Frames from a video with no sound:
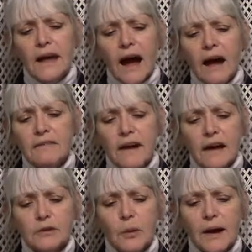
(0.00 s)
I've
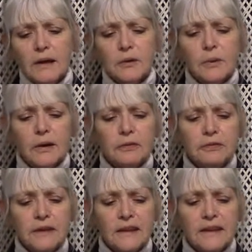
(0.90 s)
had quite a queer
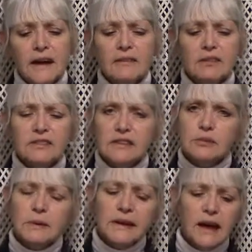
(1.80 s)
feeling ever
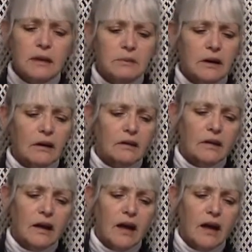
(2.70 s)
since we came here.